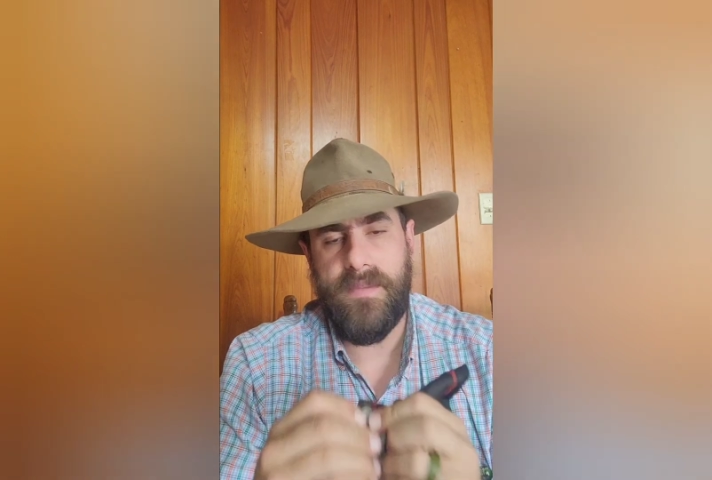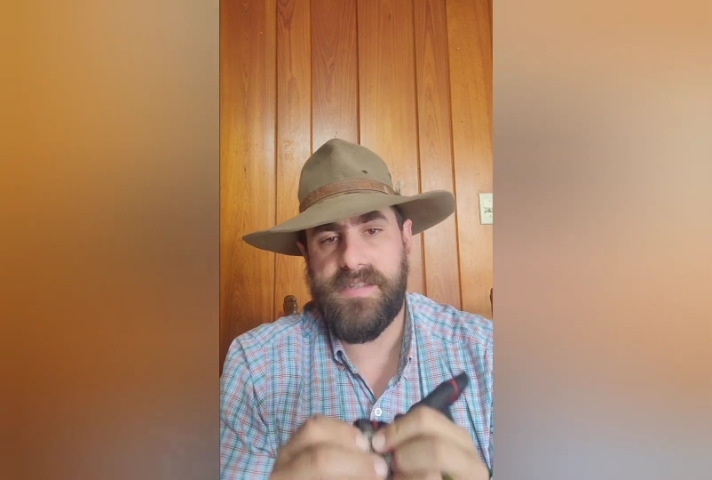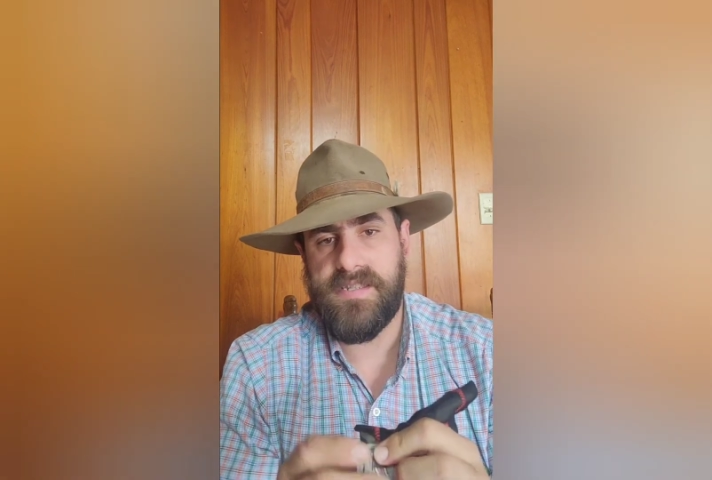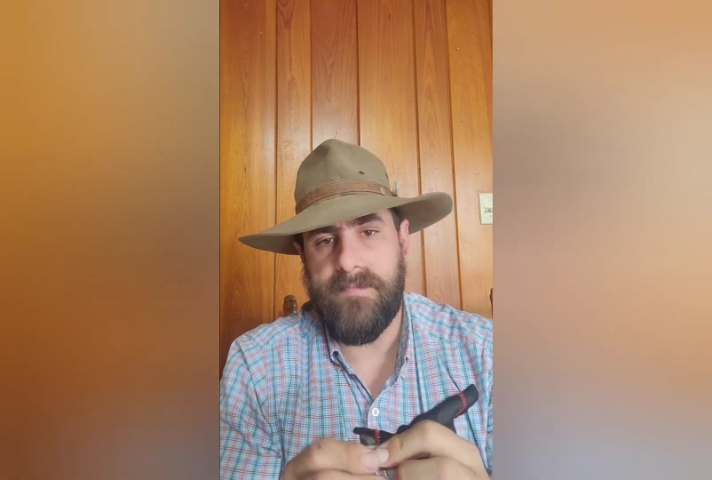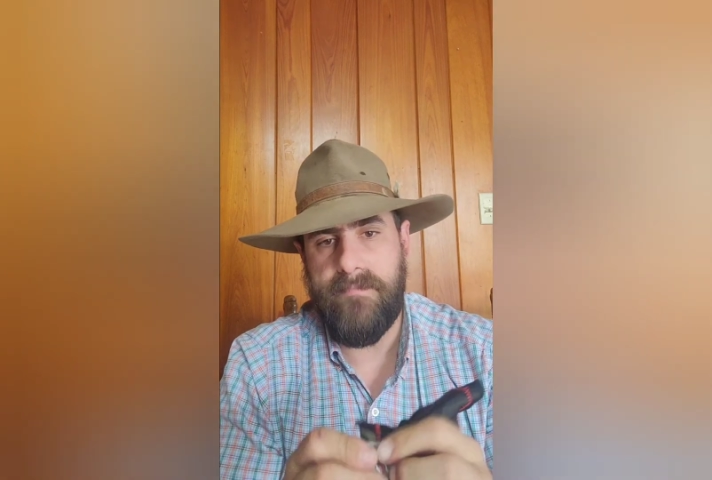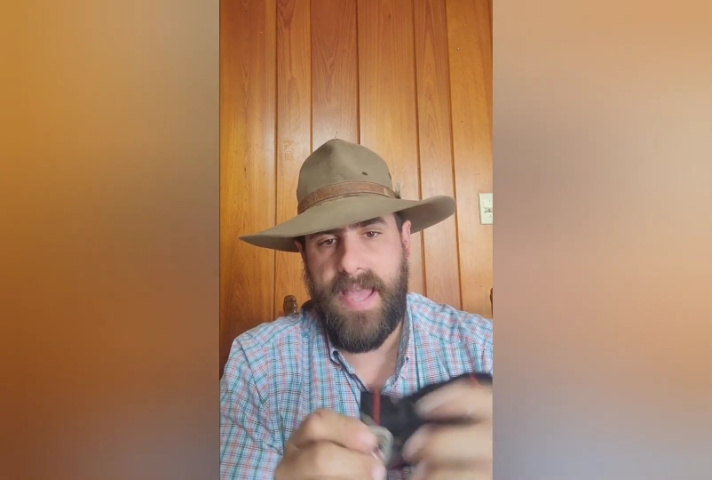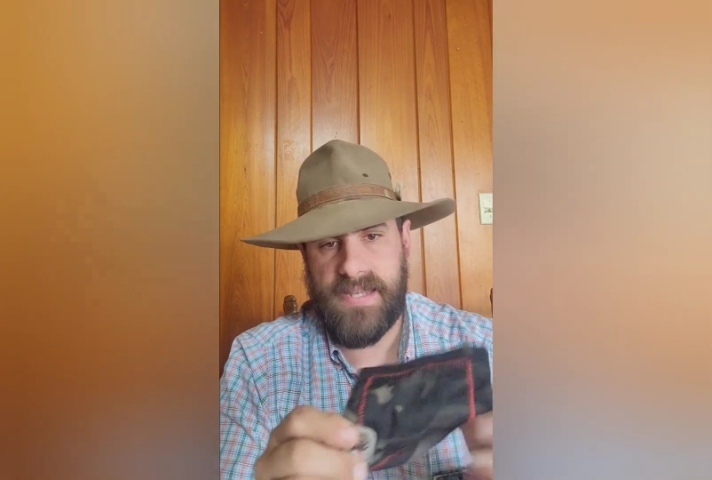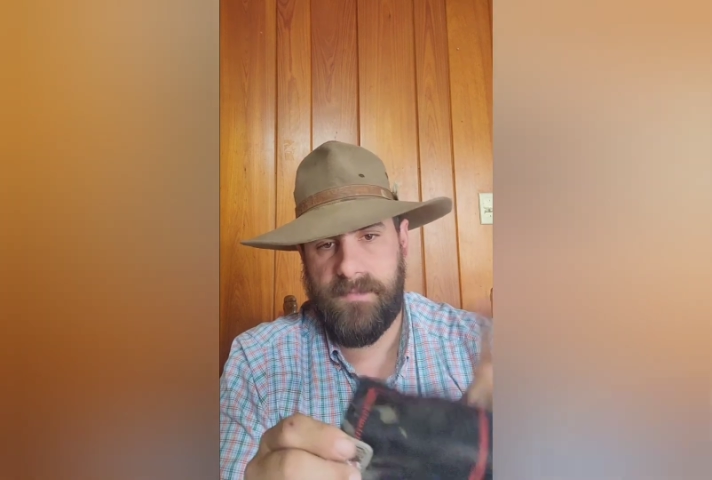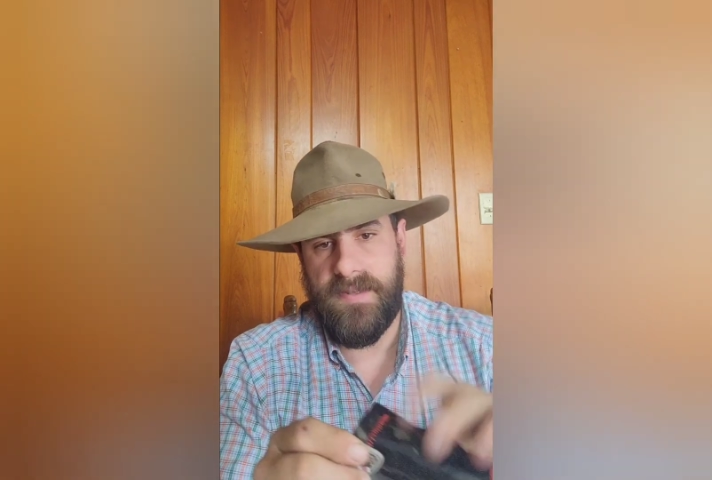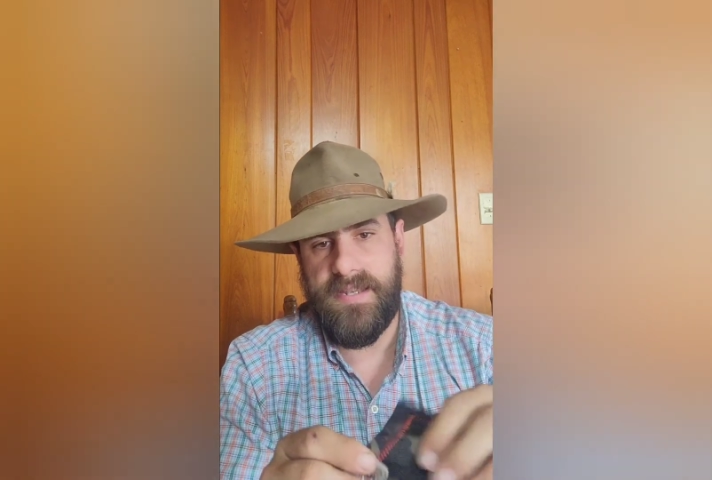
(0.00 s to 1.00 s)
This is the
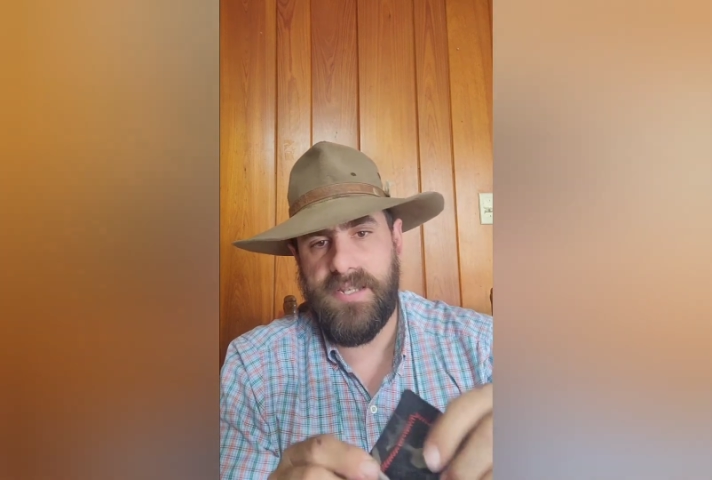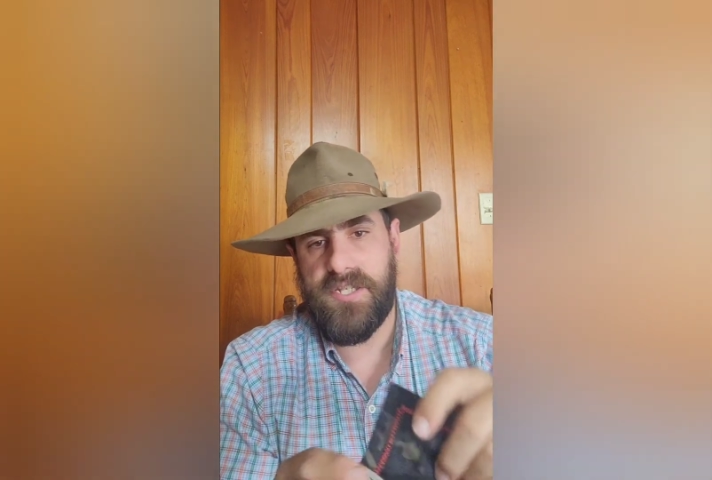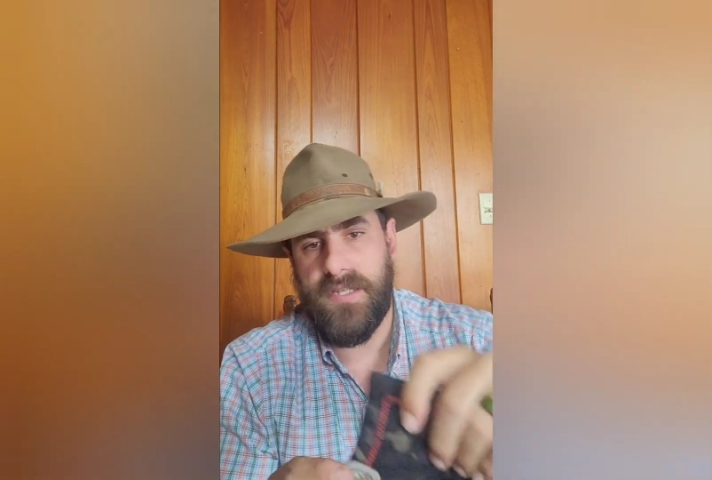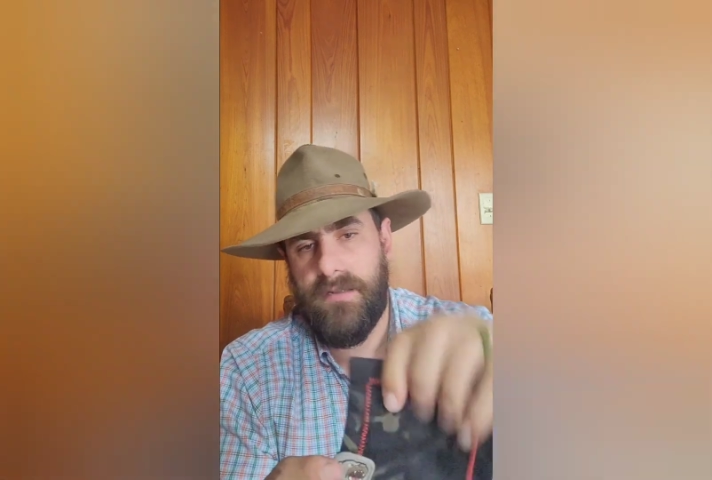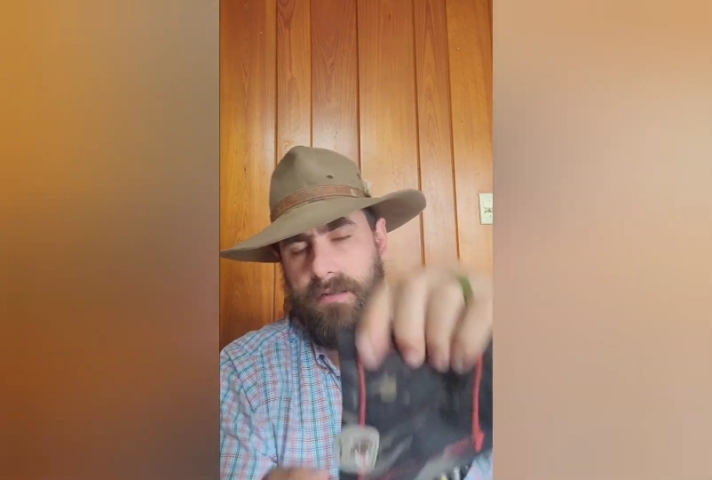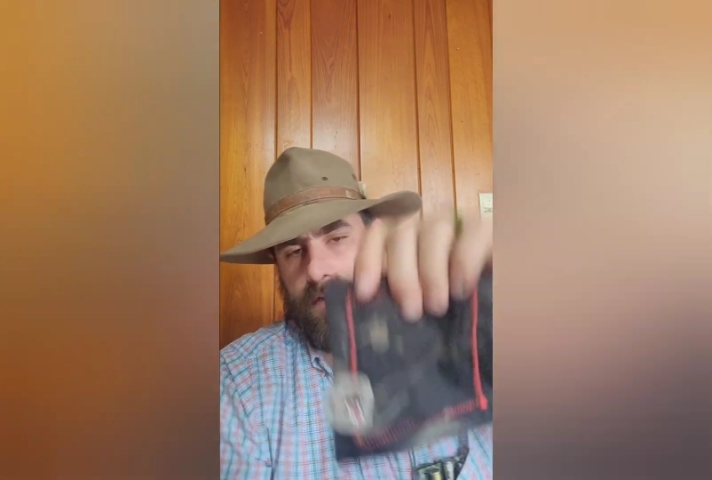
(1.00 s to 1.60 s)
Maxpedition